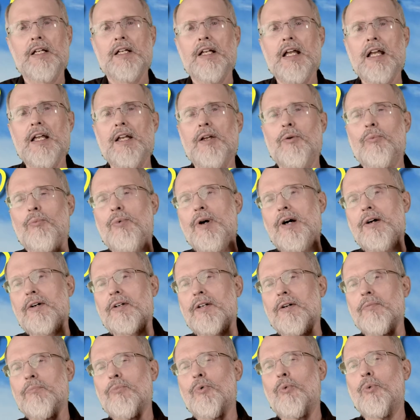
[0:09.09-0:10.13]
Hey,
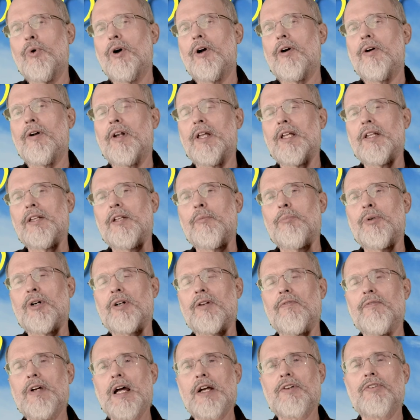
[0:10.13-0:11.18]
welcome. We're in the
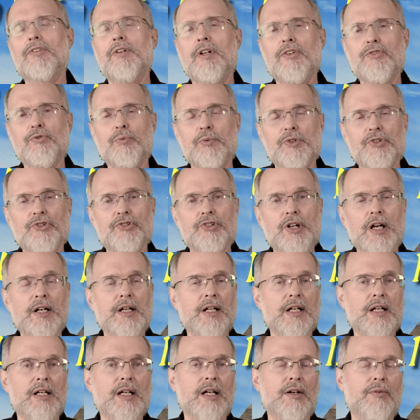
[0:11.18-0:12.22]
book of Exodus. We're
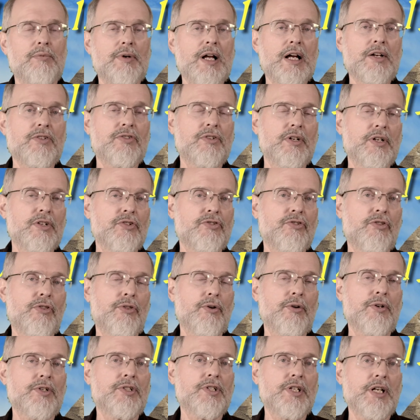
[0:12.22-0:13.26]
studying at Exodus
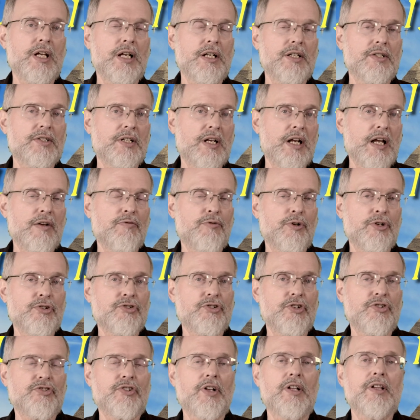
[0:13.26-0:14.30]
13 today,
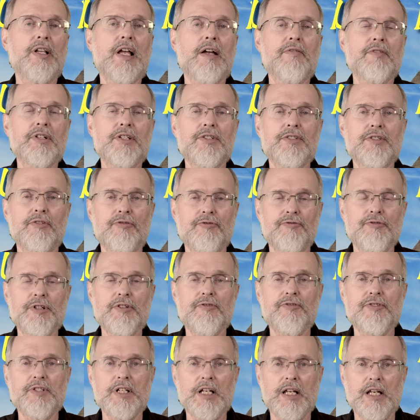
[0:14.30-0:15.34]
verses 11 to
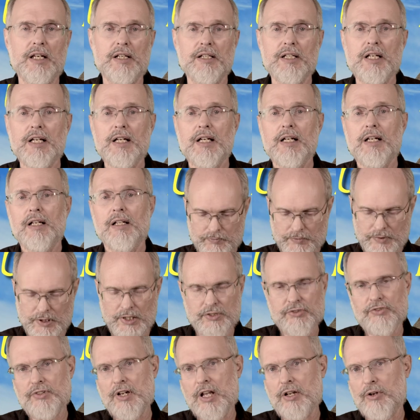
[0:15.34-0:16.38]
15.
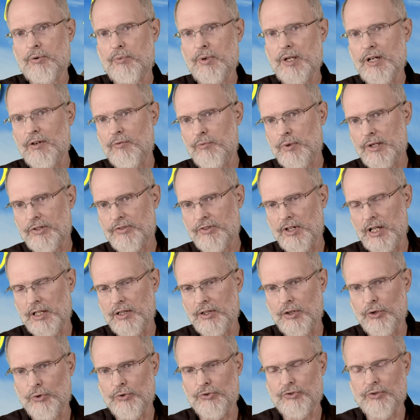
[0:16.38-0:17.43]
Let's take a read of what's
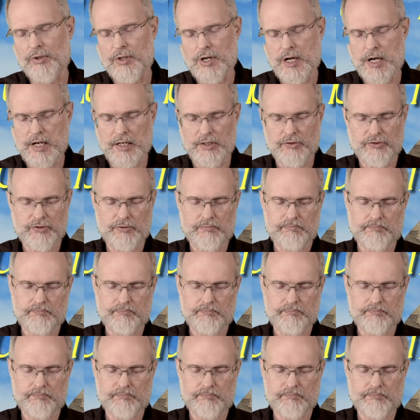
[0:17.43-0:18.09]
in those lines.